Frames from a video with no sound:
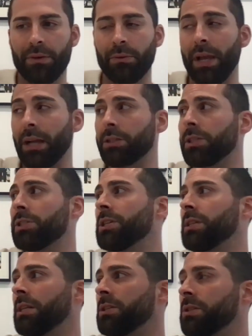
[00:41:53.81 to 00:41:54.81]
And we actually
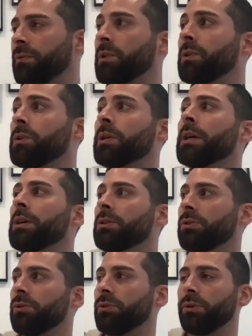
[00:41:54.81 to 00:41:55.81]
just interviewed
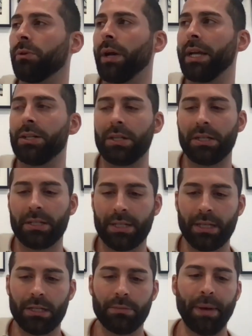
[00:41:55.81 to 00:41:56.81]
2 new agents
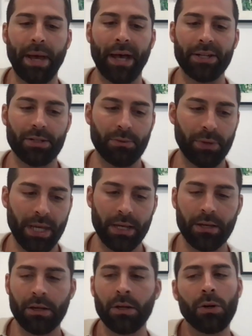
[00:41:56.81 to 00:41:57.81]
this past
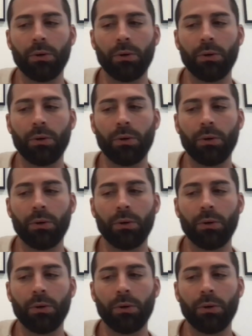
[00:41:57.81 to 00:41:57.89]
week